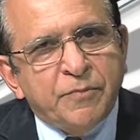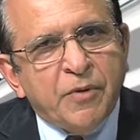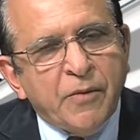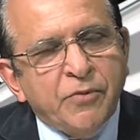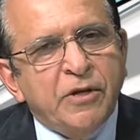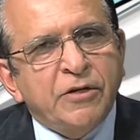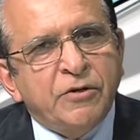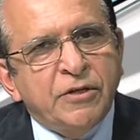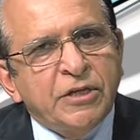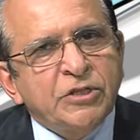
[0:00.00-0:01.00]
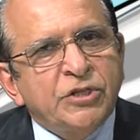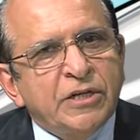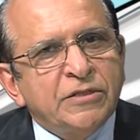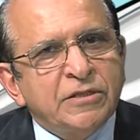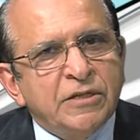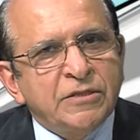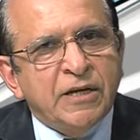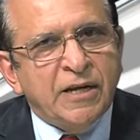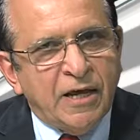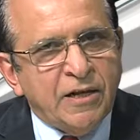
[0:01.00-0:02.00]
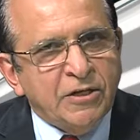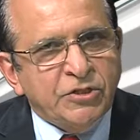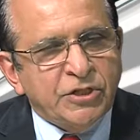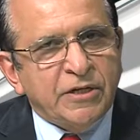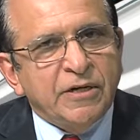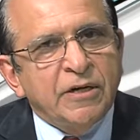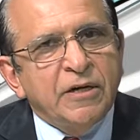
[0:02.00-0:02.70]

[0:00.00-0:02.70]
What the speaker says: popular these days is an LLC.